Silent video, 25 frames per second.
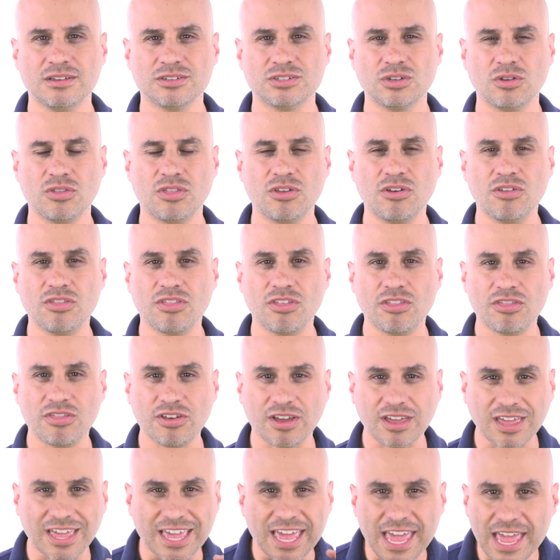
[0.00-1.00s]
So the, the,
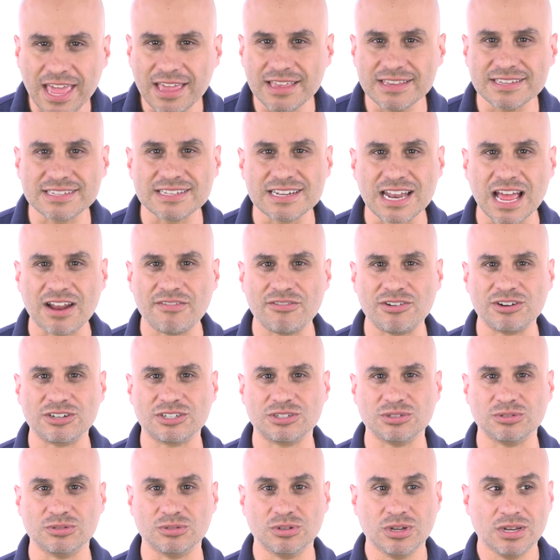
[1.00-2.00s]
the key is never
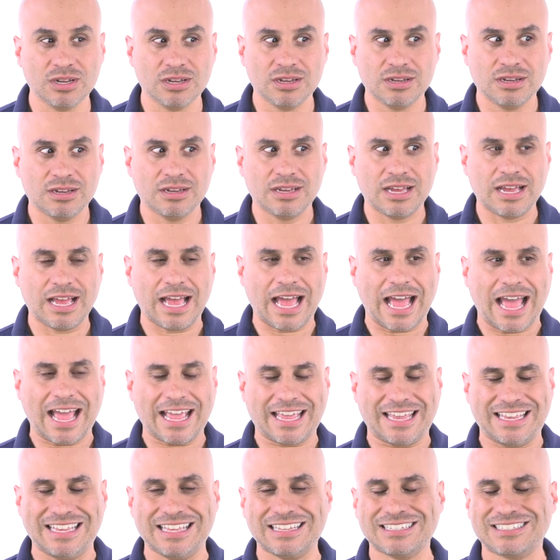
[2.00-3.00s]
to,
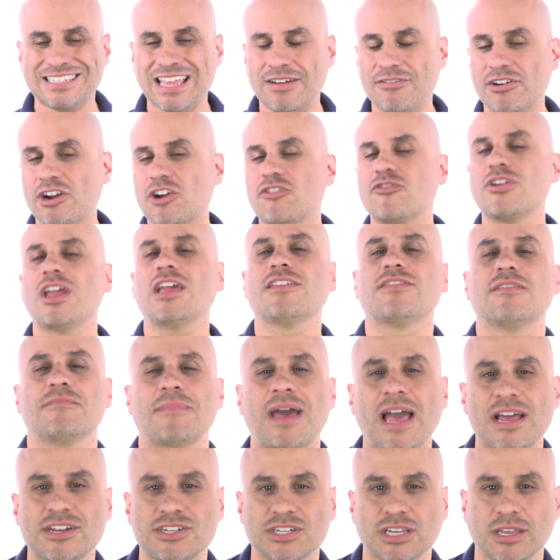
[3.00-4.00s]
he'll never create the
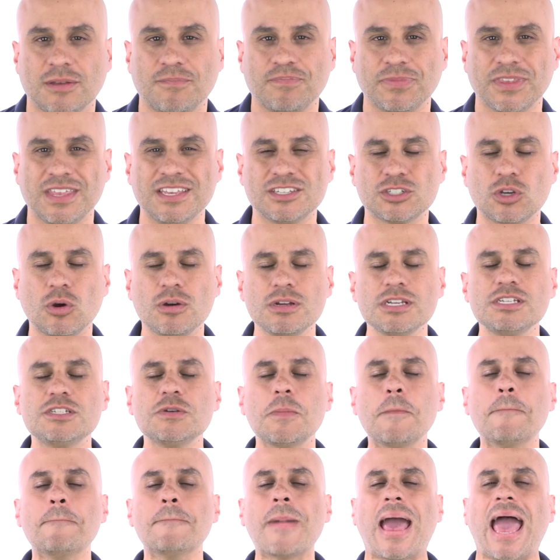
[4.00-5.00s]
magic. He's going
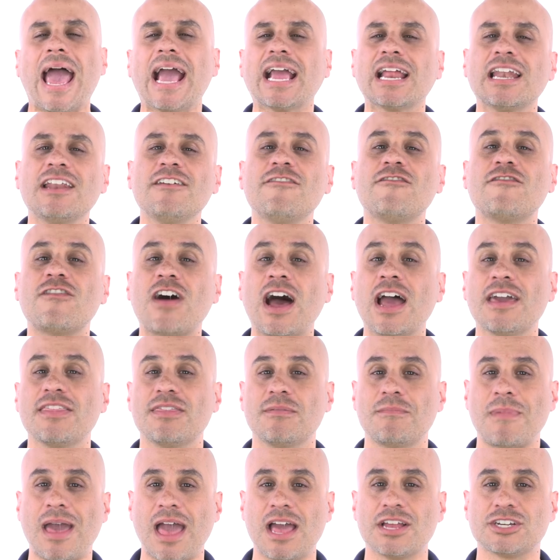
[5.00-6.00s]
to magnify
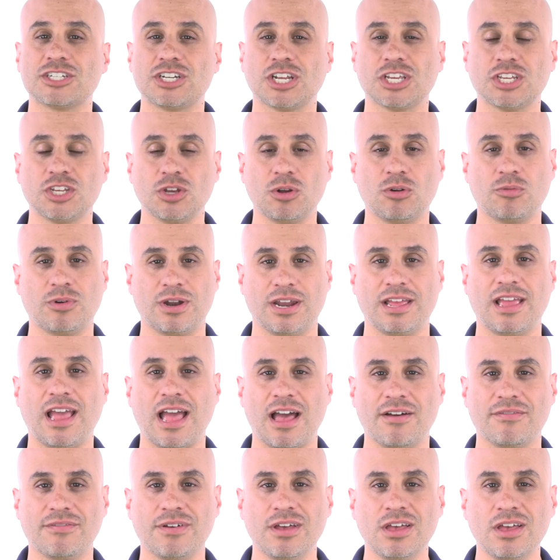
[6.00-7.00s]
the magic you already
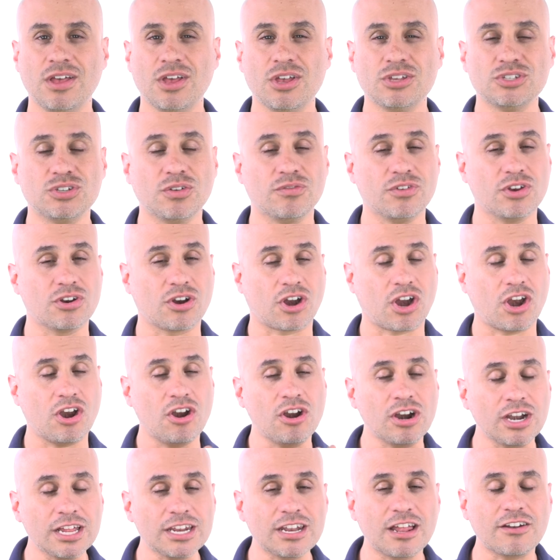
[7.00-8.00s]
have. So if you're
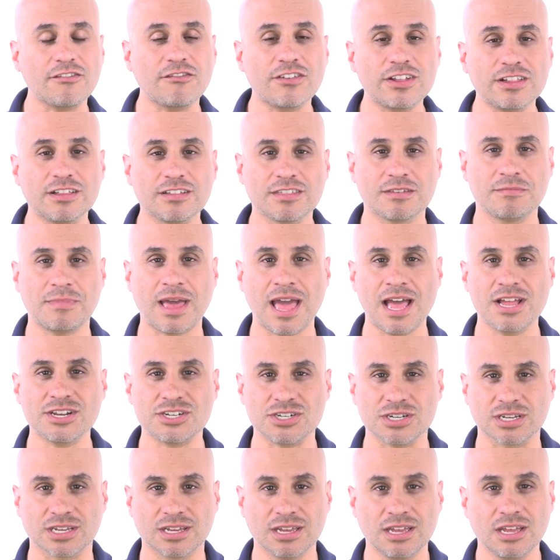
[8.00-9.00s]
currently not feeling the
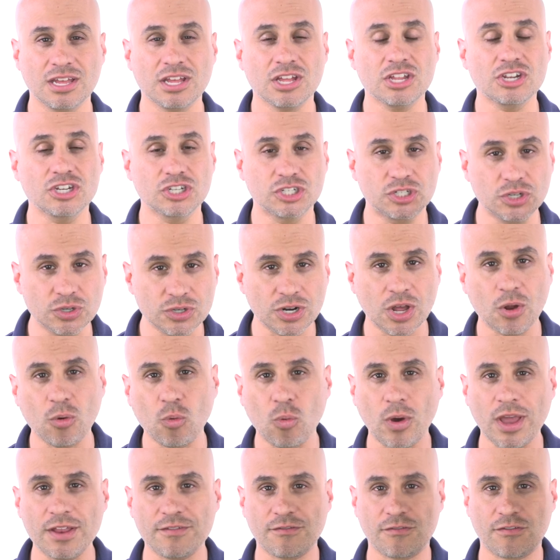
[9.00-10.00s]
magic, do not
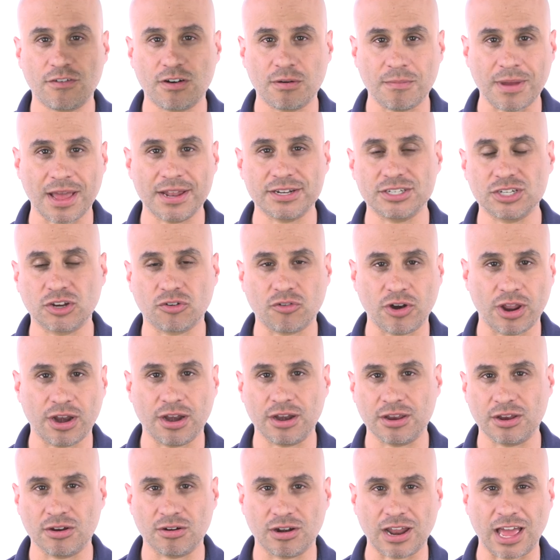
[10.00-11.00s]
wait for a man to create
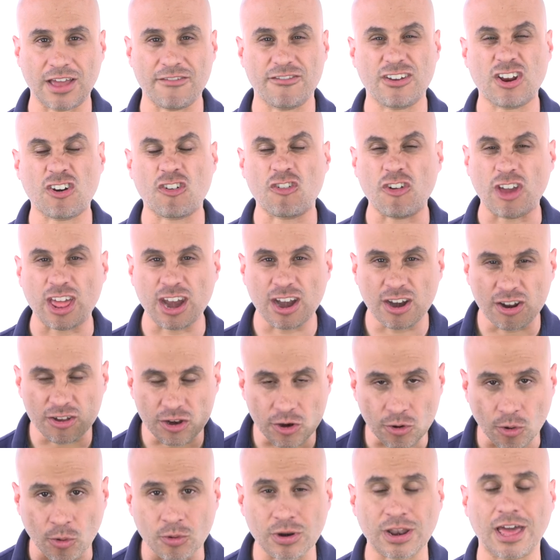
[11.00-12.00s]
it in your life. Create it in
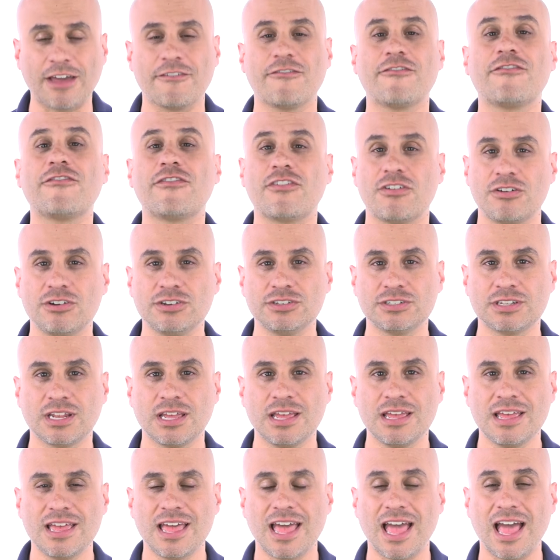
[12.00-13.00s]
your own life first
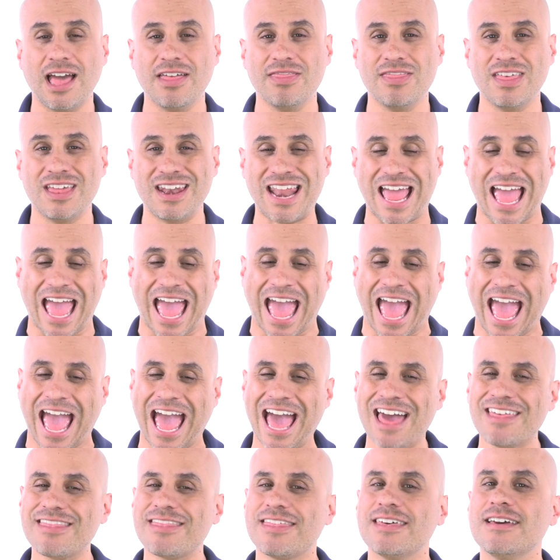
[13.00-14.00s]
and then
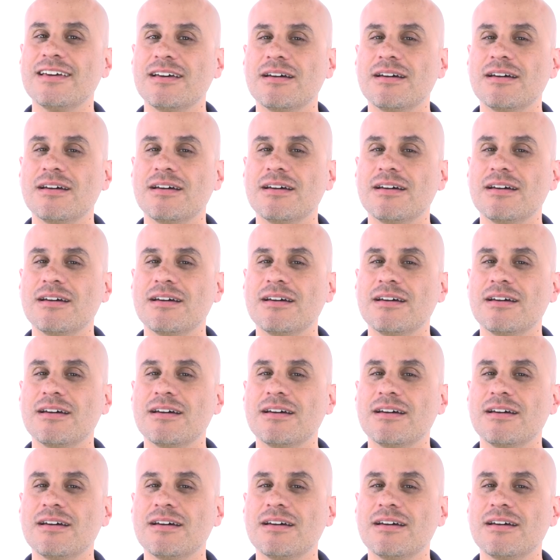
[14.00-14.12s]
add